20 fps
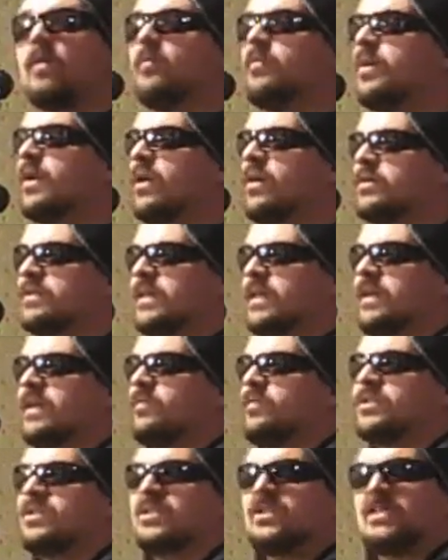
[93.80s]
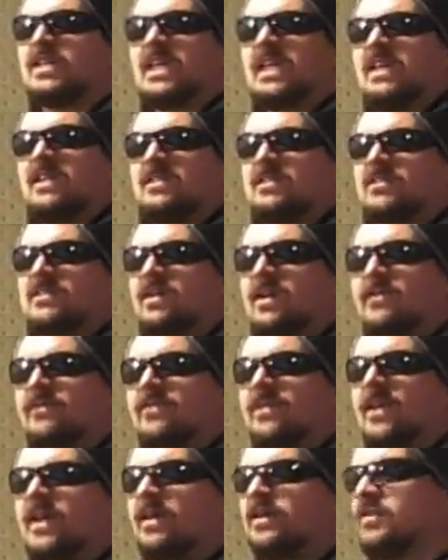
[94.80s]
But all I did was just eat
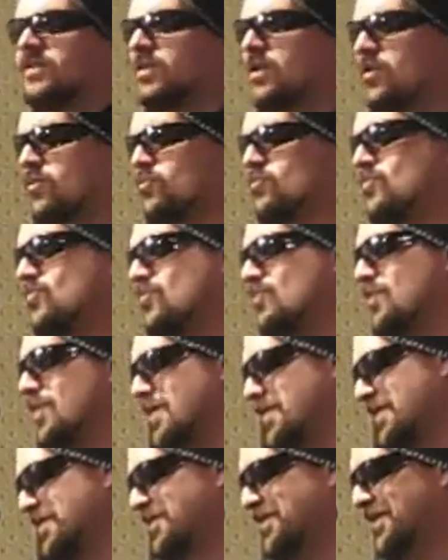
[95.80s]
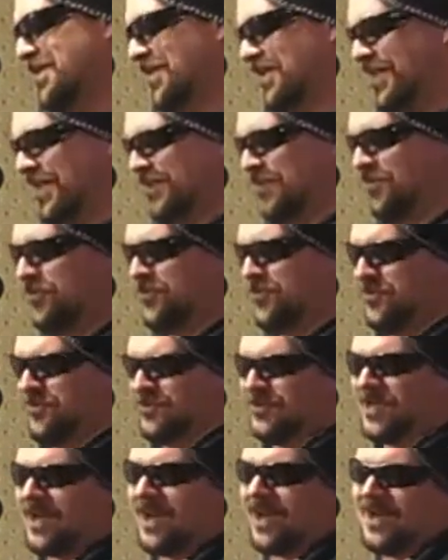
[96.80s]
stuff. Then I was like, ooh,
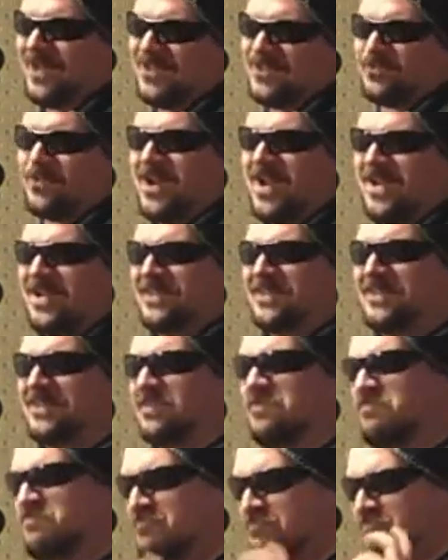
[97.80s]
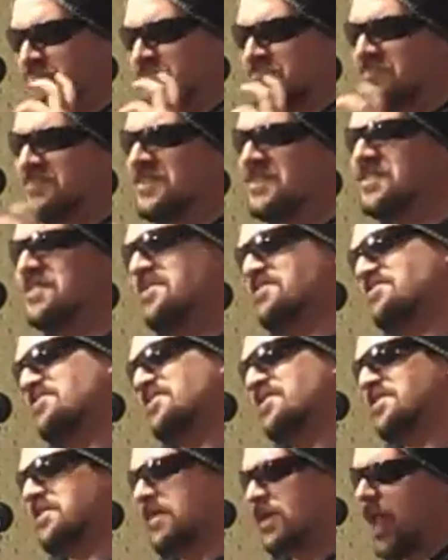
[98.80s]
ooh, Chinese rice, still
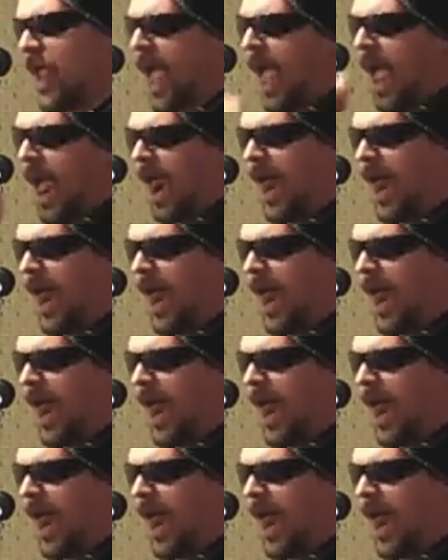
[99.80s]
good.